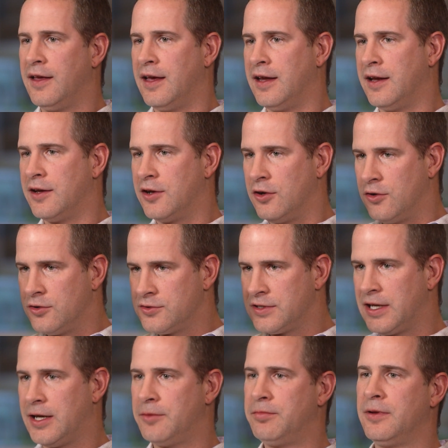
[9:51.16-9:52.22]
and it
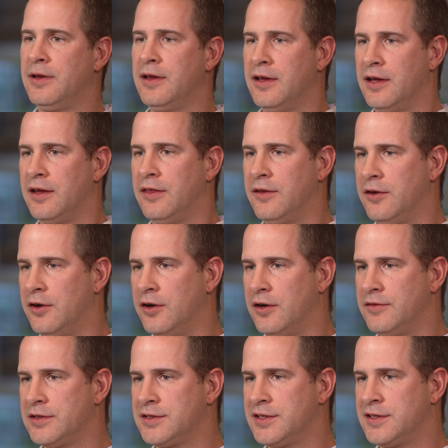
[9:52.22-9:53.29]
goes up the
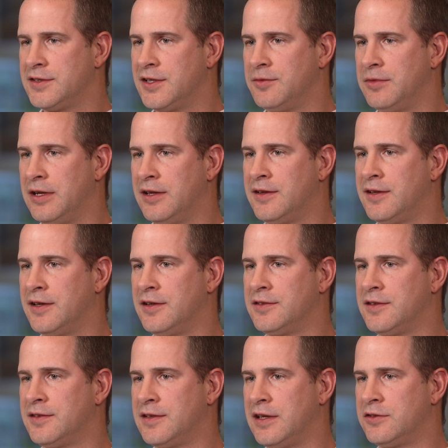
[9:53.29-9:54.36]
nervous system and it
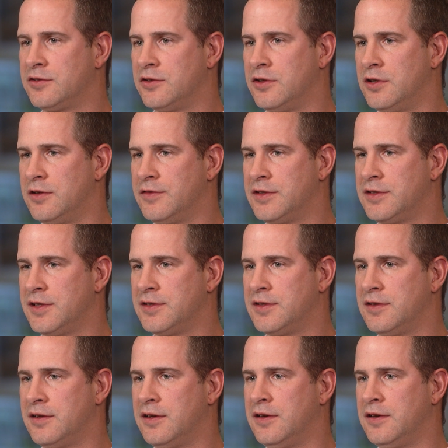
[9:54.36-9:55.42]
tells the central nervous
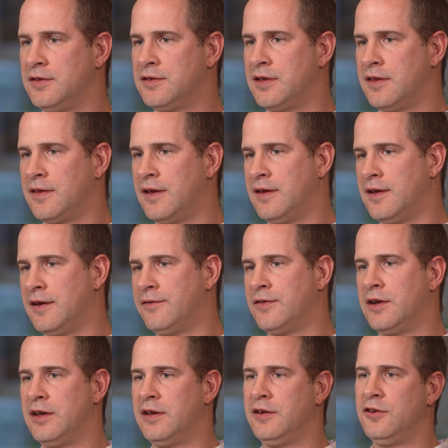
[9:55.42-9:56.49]
system to do something
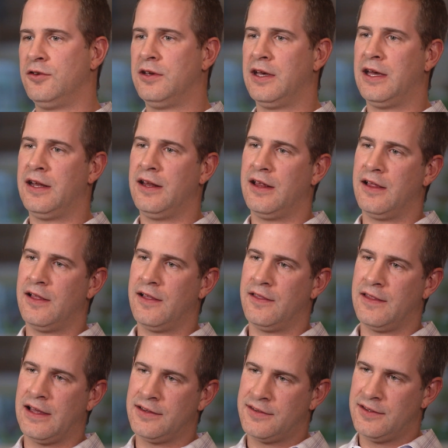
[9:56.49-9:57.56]
different, and
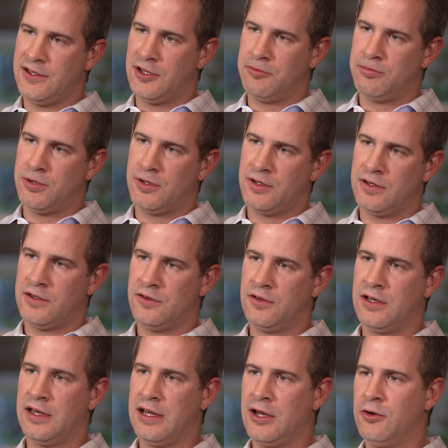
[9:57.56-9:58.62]
that's the input, and you
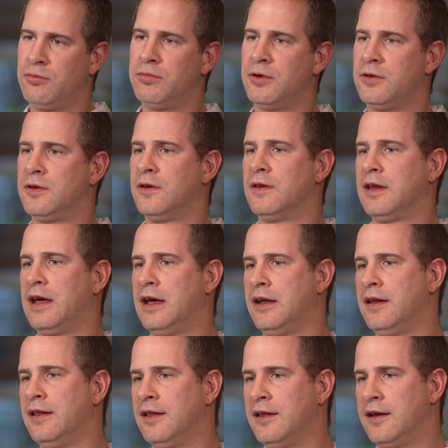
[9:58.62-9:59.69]
get output to that.
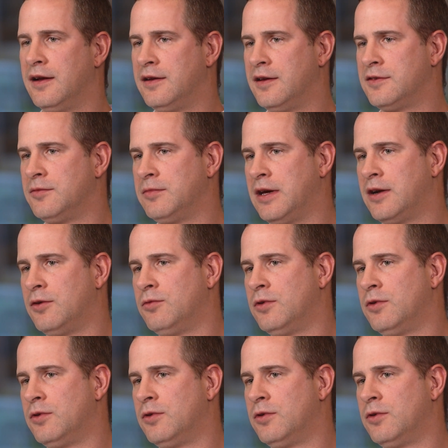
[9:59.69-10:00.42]
It doesn't matter